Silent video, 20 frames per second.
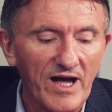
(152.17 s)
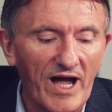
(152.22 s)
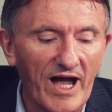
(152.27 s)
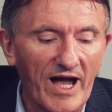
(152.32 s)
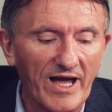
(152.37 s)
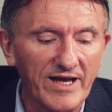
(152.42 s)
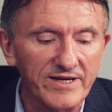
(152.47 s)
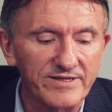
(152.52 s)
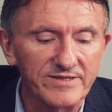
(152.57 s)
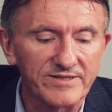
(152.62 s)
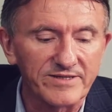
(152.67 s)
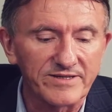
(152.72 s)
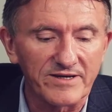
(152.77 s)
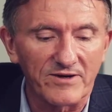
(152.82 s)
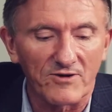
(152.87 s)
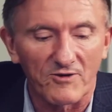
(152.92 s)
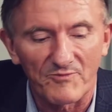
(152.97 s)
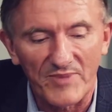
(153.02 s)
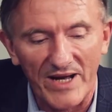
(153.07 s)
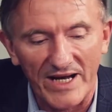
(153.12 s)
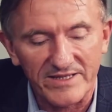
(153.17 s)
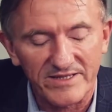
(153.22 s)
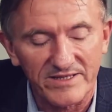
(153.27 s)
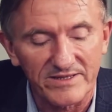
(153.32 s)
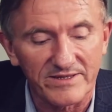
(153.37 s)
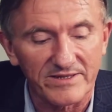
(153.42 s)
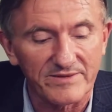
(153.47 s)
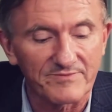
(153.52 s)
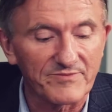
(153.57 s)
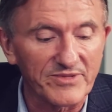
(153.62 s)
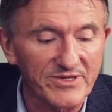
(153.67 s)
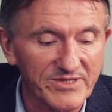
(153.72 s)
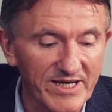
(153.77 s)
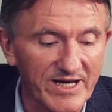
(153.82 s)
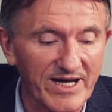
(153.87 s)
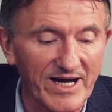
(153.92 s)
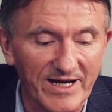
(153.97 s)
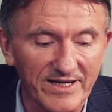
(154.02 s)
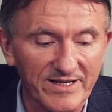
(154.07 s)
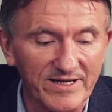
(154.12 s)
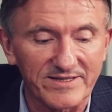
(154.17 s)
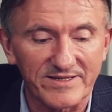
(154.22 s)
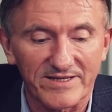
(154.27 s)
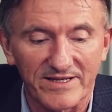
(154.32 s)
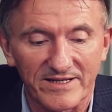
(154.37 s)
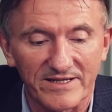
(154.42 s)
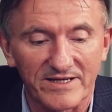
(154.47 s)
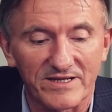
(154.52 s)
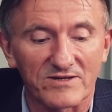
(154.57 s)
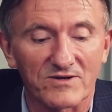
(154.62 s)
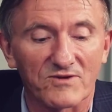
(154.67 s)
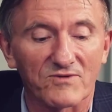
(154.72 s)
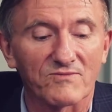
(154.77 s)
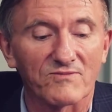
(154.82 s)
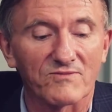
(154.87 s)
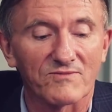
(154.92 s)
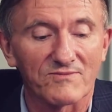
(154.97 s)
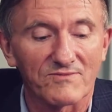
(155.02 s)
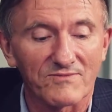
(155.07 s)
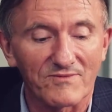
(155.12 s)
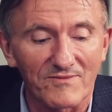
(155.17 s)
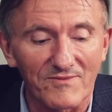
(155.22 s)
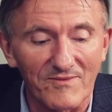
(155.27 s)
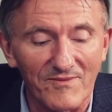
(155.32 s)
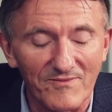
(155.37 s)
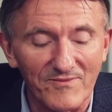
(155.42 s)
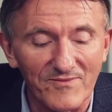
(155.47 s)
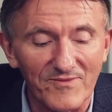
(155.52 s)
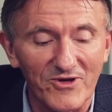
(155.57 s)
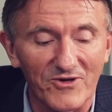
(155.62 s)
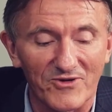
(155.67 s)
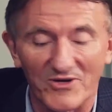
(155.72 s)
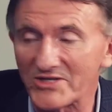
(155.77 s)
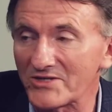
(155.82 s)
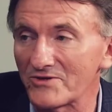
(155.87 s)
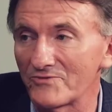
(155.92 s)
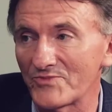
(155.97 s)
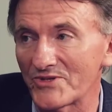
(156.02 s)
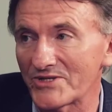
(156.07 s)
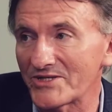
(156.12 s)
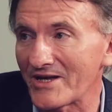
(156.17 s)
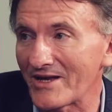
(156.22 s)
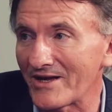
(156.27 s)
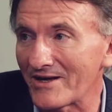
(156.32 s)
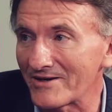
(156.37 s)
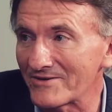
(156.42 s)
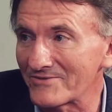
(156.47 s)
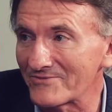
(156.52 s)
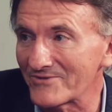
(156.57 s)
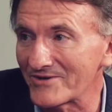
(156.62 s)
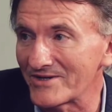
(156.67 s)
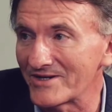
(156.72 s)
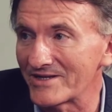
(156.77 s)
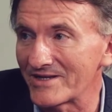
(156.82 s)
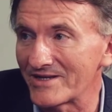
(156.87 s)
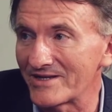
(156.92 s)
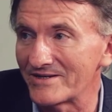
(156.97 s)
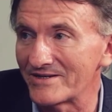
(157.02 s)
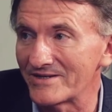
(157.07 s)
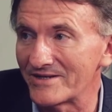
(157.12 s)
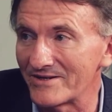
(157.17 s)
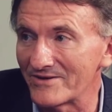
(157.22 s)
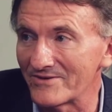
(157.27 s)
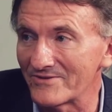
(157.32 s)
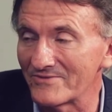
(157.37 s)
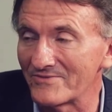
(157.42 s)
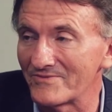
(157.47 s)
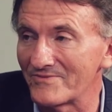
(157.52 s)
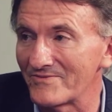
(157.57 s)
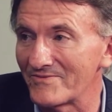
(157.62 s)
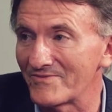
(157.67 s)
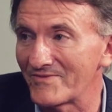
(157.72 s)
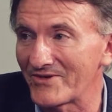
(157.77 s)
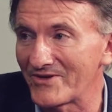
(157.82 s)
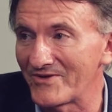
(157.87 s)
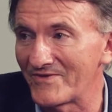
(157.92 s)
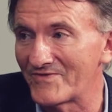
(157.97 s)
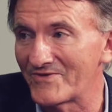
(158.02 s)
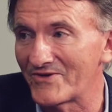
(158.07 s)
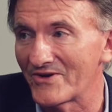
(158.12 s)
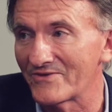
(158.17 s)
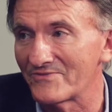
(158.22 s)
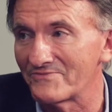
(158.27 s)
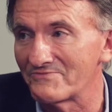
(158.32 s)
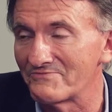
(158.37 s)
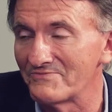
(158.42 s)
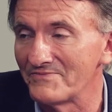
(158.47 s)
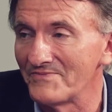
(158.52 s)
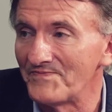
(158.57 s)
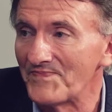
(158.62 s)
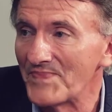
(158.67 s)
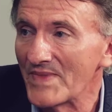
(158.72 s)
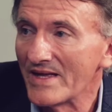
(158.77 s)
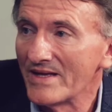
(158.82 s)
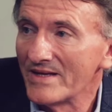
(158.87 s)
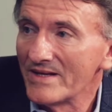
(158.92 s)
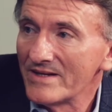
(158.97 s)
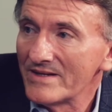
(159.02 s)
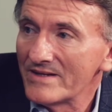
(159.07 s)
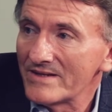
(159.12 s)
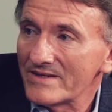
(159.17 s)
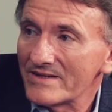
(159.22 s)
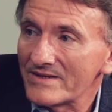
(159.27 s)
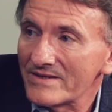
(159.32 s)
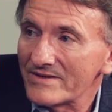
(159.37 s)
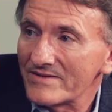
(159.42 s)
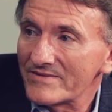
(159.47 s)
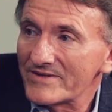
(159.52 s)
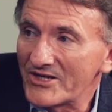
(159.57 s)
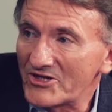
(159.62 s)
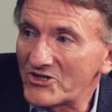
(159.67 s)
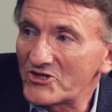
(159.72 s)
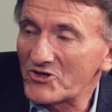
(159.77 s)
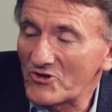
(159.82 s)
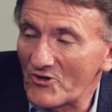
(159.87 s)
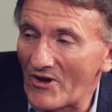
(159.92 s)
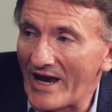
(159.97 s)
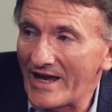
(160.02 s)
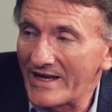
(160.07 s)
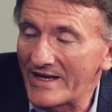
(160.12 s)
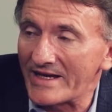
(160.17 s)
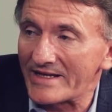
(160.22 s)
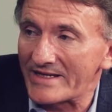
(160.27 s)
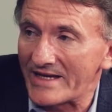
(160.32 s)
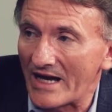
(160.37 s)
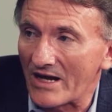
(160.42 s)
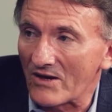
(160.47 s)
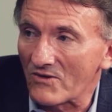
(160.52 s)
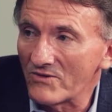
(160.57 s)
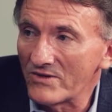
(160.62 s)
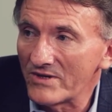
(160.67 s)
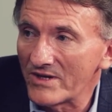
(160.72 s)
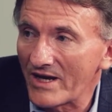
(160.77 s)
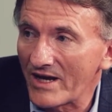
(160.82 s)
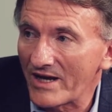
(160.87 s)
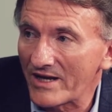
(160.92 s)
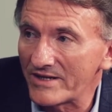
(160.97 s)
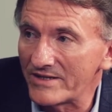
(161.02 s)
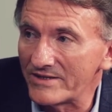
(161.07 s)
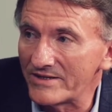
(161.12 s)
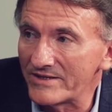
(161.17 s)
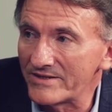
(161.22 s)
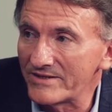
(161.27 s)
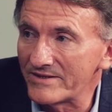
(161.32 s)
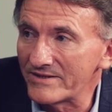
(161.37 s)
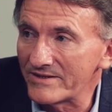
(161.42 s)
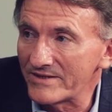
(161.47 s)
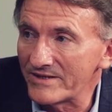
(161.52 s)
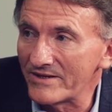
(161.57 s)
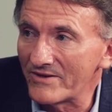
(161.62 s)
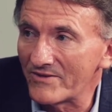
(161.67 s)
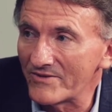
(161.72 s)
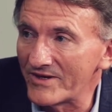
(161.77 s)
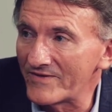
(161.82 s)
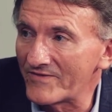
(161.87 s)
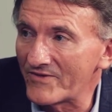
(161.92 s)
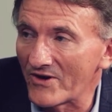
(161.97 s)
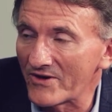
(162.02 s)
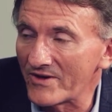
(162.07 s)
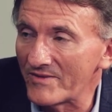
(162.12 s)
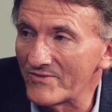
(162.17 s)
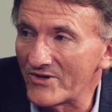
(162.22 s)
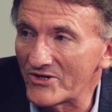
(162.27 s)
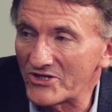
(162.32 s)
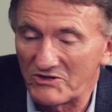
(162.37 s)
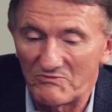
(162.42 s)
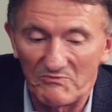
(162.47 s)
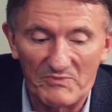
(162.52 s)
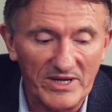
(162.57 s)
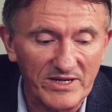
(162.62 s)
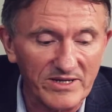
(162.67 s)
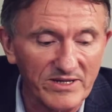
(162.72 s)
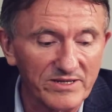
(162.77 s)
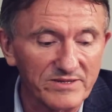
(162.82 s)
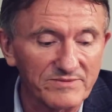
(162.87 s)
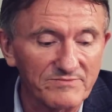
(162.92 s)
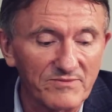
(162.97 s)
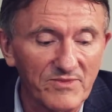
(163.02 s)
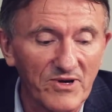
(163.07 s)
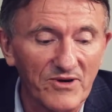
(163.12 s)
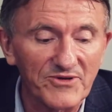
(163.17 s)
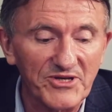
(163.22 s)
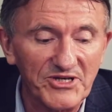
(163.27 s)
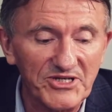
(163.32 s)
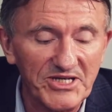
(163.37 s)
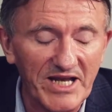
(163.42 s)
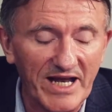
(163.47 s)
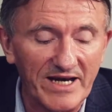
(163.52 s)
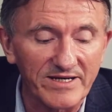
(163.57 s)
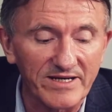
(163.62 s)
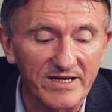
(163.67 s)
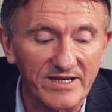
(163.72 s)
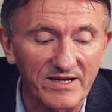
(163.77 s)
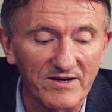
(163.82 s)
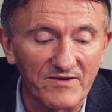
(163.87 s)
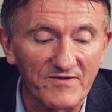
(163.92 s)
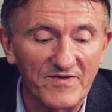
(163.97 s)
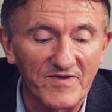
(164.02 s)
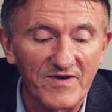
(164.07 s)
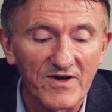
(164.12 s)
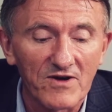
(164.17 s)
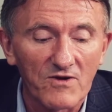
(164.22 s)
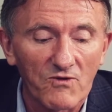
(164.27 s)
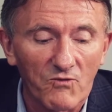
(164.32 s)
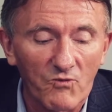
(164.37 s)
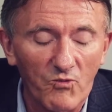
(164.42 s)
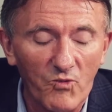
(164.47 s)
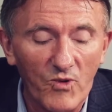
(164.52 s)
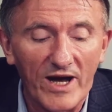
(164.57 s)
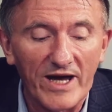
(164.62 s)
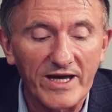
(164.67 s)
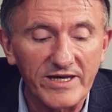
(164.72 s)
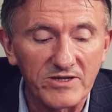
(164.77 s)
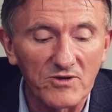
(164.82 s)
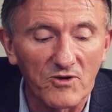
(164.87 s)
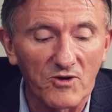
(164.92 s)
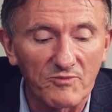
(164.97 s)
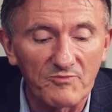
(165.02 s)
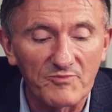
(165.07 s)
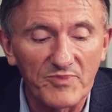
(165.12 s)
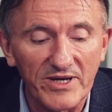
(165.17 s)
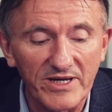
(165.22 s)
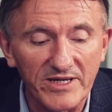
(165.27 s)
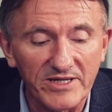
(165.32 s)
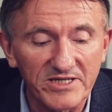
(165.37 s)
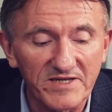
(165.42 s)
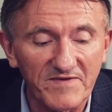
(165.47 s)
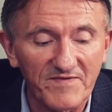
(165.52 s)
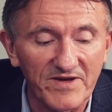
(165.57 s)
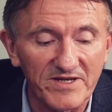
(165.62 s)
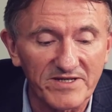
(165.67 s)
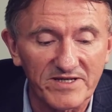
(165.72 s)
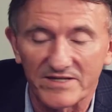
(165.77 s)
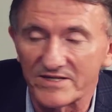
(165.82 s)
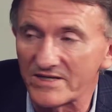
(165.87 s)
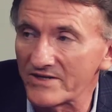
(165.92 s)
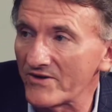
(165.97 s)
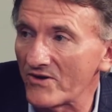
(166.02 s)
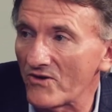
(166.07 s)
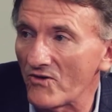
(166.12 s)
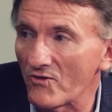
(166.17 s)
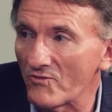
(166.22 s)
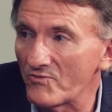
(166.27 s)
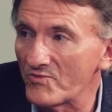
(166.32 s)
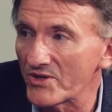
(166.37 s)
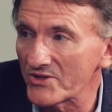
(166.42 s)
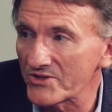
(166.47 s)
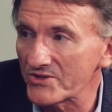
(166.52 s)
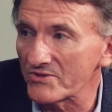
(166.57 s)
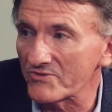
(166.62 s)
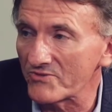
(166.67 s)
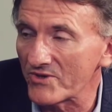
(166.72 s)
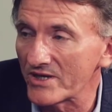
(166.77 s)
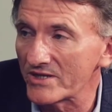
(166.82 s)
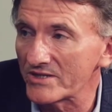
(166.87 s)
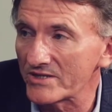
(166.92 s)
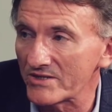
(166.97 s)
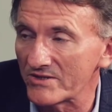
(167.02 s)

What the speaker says: And, back to the Gaga thing, you're a superstar, right? And, you've done this training now, and, you've got a much better understanding of where your piece fits into the whole puzzle, right?